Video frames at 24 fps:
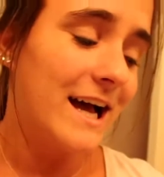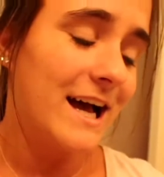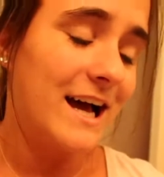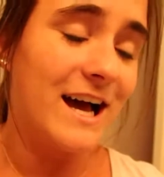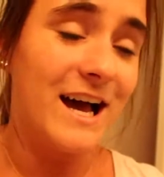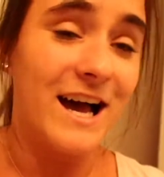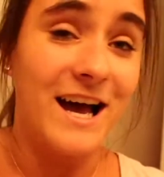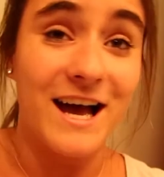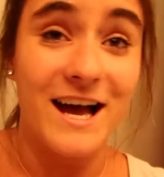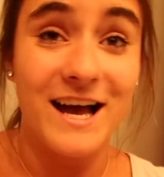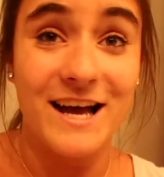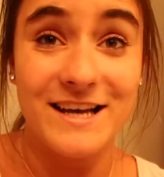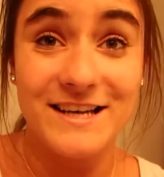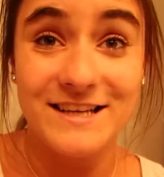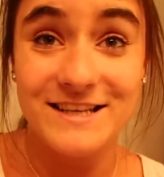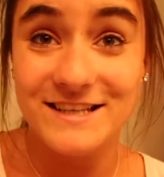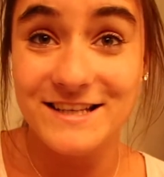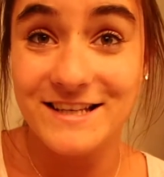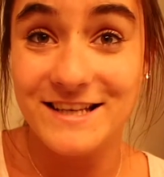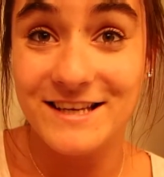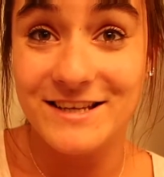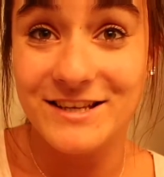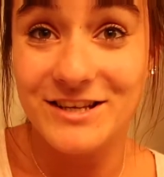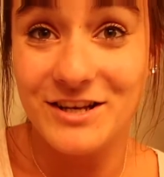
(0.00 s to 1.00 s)

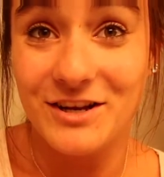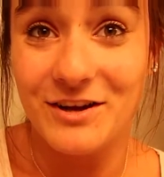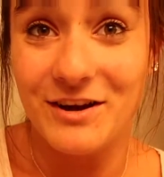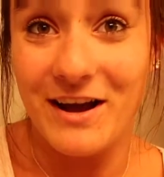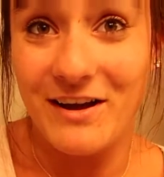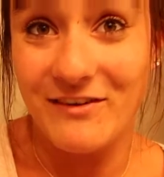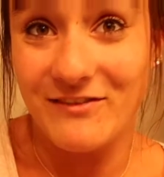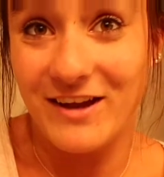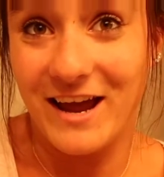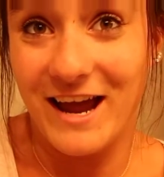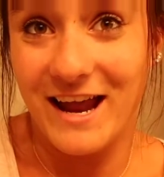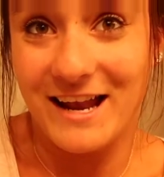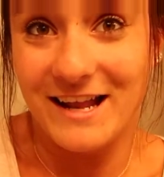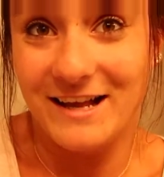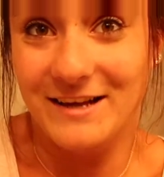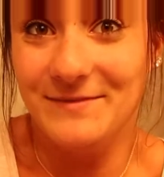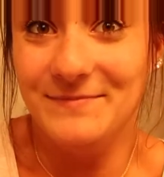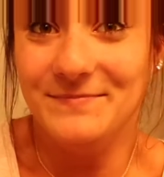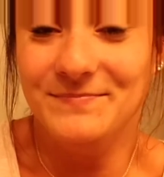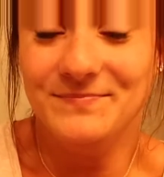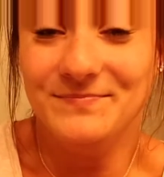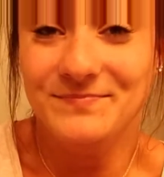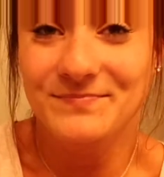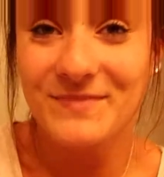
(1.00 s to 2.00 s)
You know, I've got
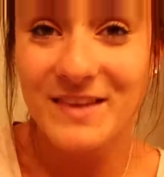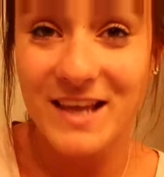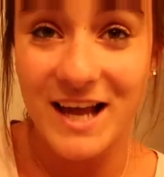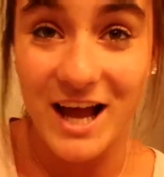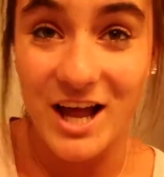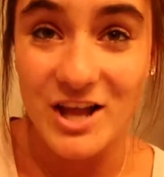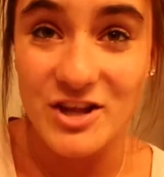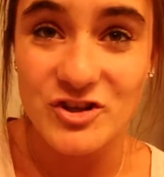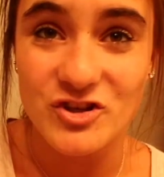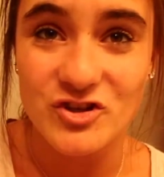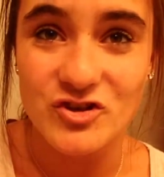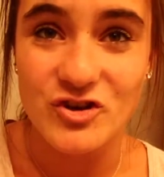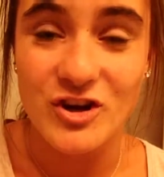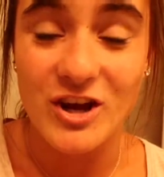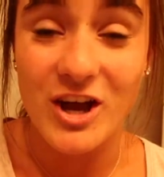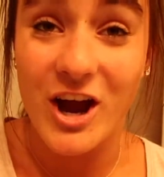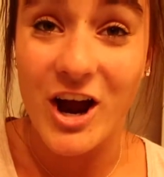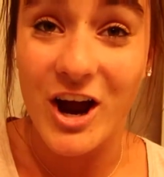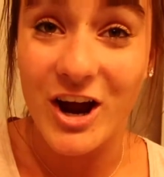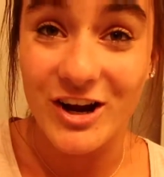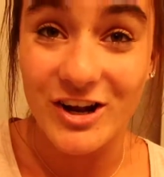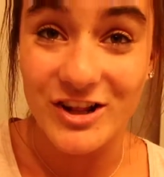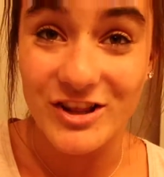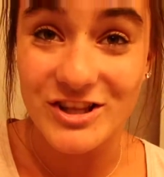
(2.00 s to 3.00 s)
to concentrate
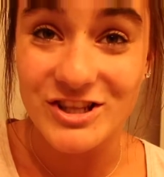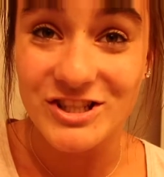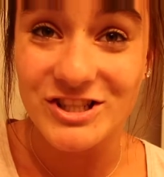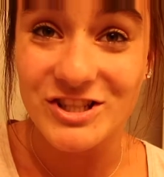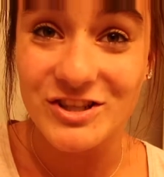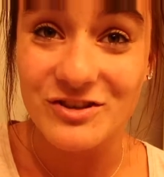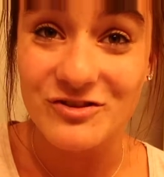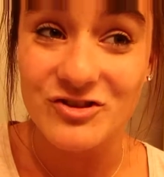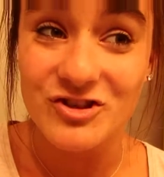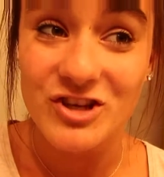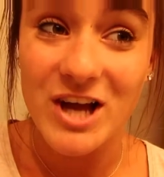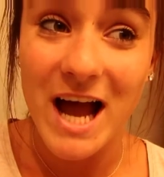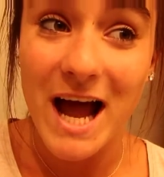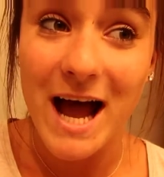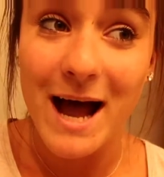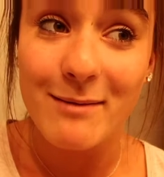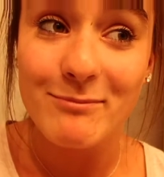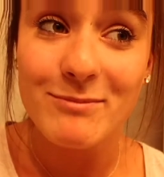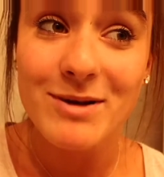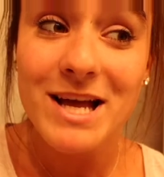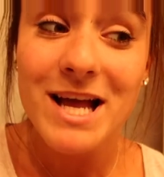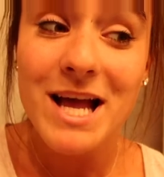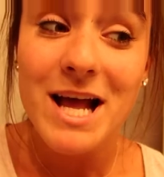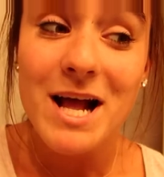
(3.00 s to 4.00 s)
hard on this new
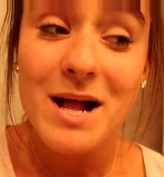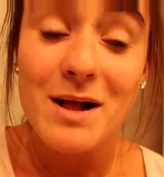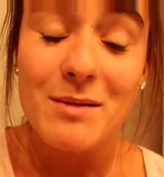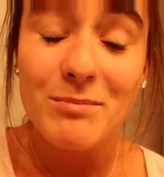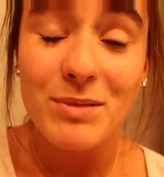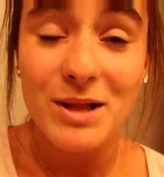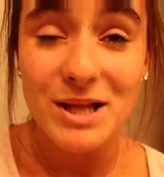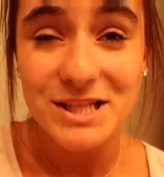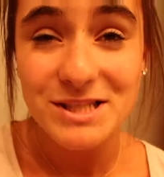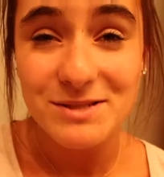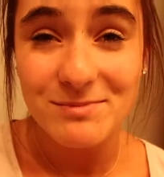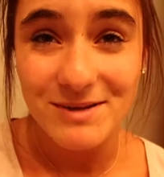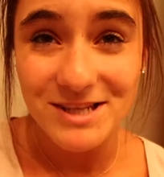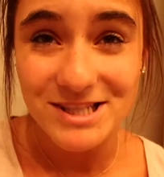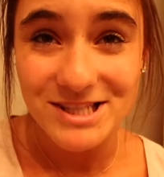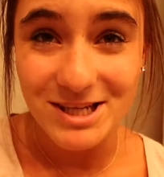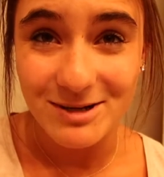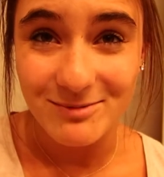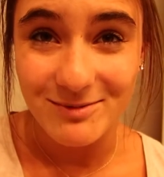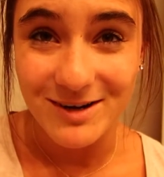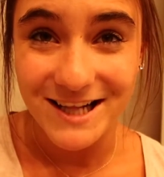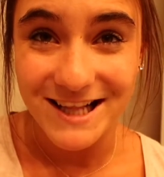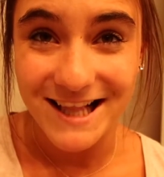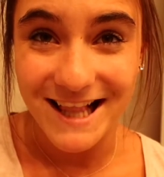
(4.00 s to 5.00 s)
job, plus my
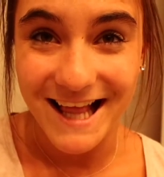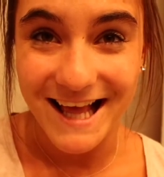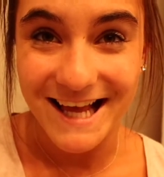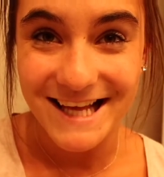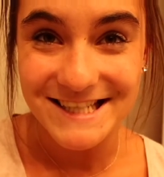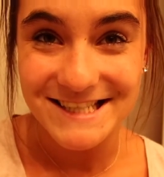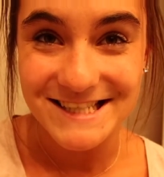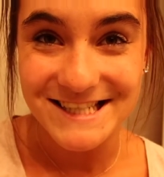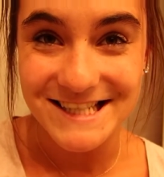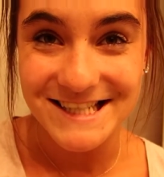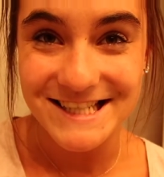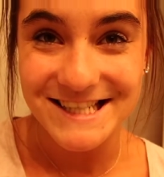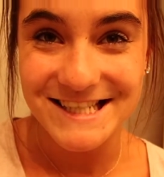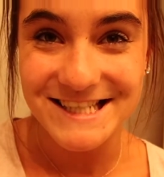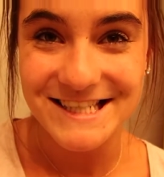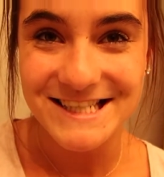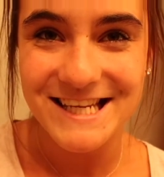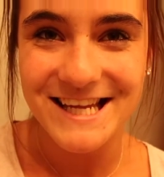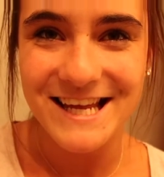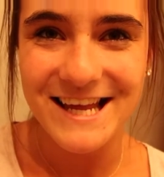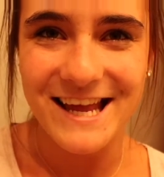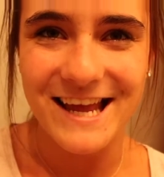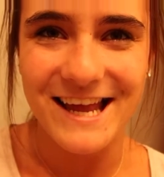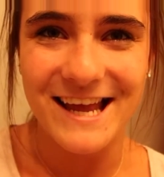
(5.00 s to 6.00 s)
summer
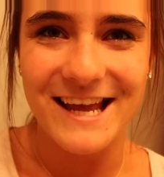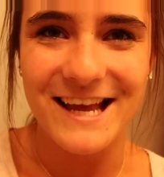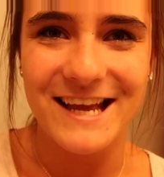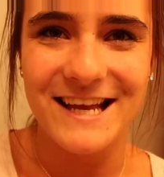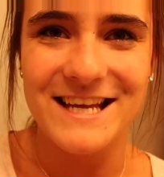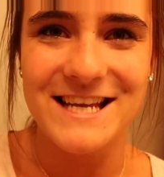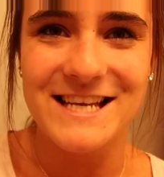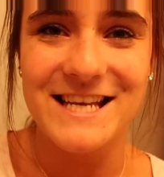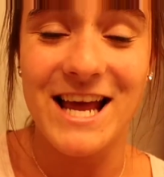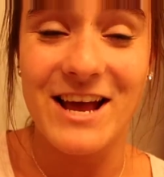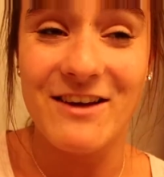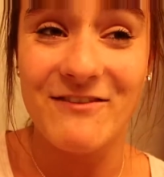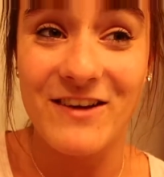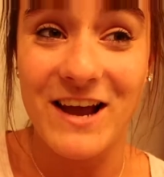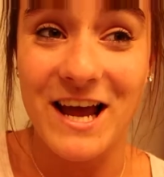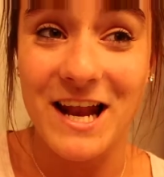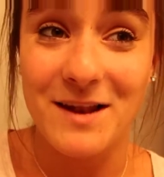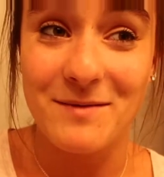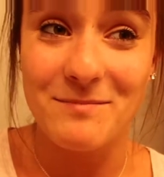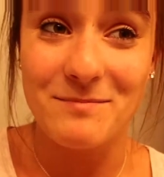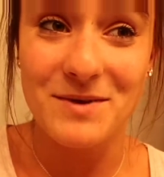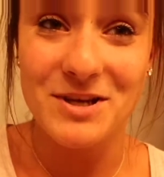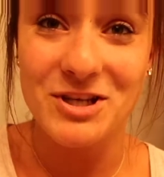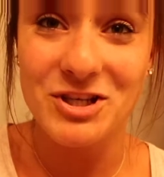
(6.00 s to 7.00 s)
classes, and I've
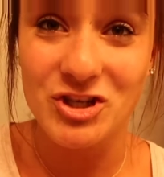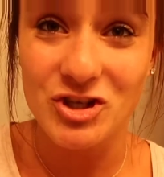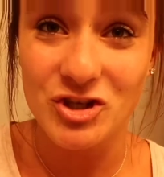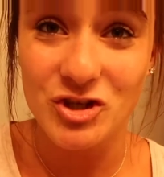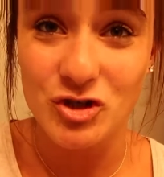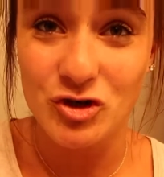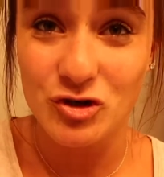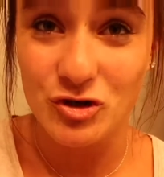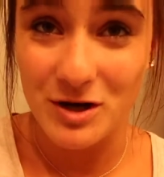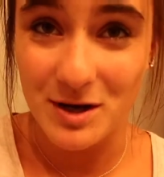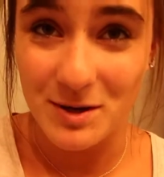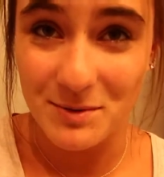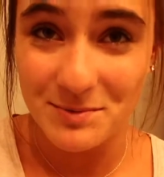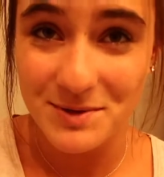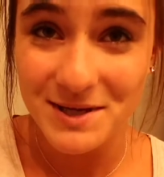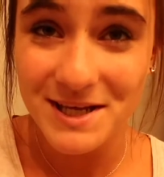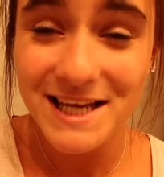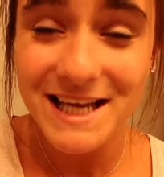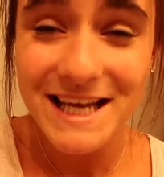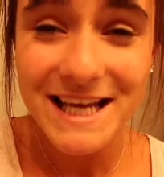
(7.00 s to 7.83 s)
got a mission trip